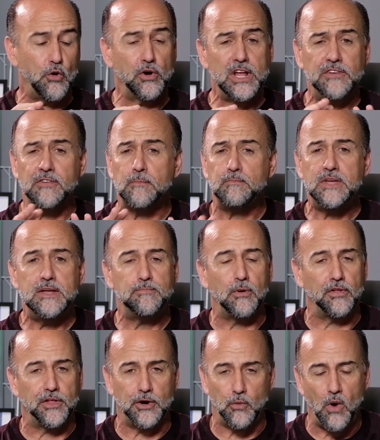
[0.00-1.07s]
or even
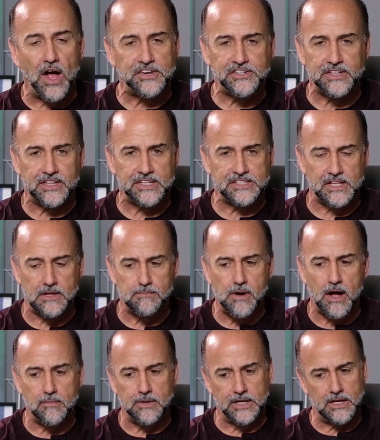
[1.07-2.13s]
people that are watching this in the
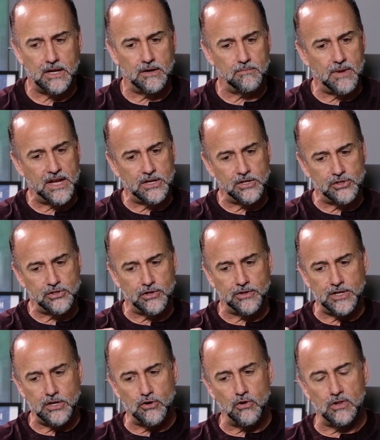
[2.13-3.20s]
public, making
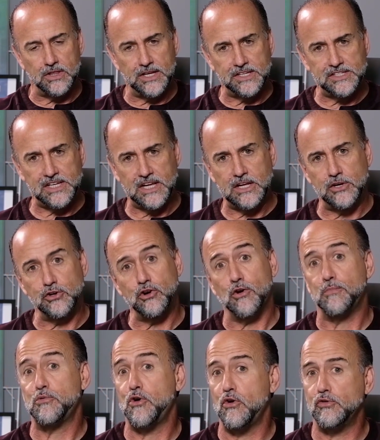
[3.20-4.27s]
sure that you're holistic in
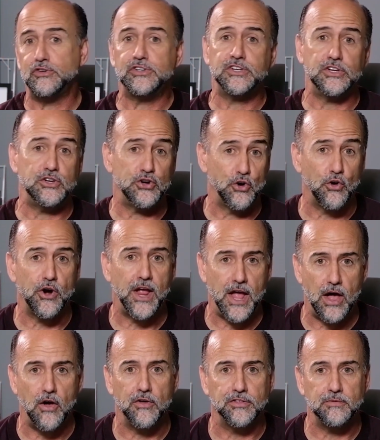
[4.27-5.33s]
your approach to your
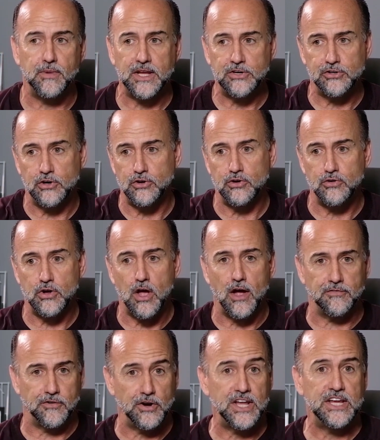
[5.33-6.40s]
health, make sure you
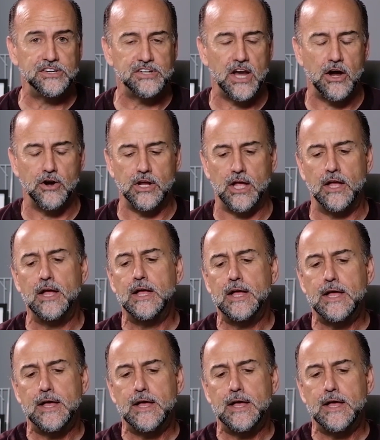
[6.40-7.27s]
cover each area